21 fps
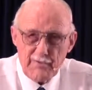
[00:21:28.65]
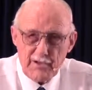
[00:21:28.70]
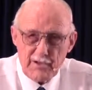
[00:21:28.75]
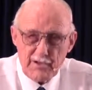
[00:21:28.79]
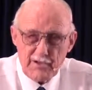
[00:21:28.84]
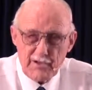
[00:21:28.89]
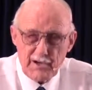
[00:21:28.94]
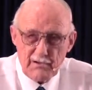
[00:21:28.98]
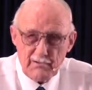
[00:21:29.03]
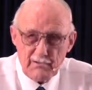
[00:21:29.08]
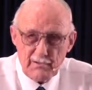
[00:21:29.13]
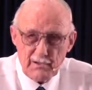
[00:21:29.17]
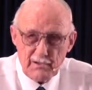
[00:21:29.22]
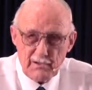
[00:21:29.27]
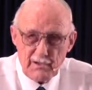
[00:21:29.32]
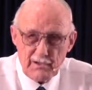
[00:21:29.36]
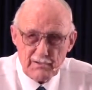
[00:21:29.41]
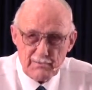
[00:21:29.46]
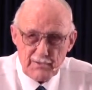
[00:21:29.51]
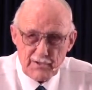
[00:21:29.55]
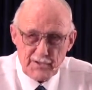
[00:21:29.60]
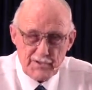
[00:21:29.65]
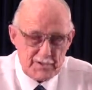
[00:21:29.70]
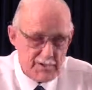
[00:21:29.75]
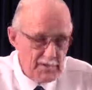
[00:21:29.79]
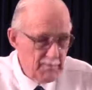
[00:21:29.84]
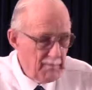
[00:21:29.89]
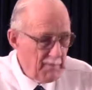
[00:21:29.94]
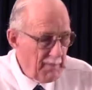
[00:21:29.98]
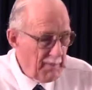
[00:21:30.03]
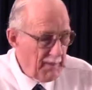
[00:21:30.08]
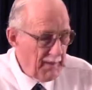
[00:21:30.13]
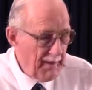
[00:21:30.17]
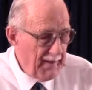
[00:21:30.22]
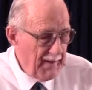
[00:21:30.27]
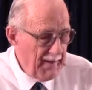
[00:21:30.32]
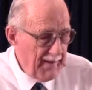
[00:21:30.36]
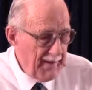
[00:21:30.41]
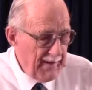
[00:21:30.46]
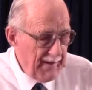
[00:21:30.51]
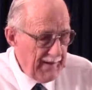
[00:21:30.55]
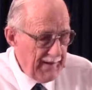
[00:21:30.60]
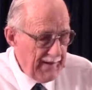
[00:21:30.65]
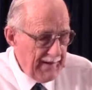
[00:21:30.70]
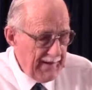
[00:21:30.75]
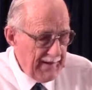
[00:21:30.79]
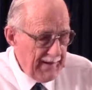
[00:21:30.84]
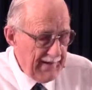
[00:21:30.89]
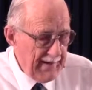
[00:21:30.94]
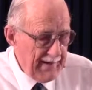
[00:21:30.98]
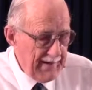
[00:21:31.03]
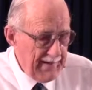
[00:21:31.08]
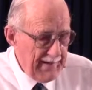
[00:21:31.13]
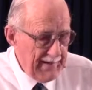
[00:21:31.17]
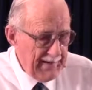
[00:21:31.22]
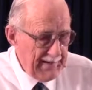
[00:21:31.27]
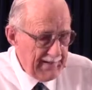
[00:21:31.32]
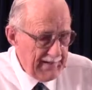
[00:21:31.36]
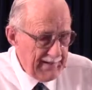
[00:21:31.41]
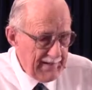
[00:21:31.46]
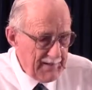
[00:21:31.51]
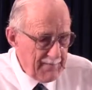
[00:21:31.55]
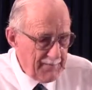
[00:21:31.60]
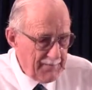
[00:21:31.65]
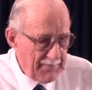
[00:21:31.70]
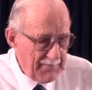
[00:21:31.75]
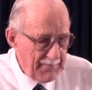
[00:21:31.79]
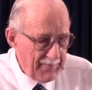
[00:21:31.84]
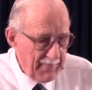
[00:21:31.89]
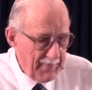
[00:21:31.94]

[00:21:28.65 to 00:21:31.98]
of the General Conference, and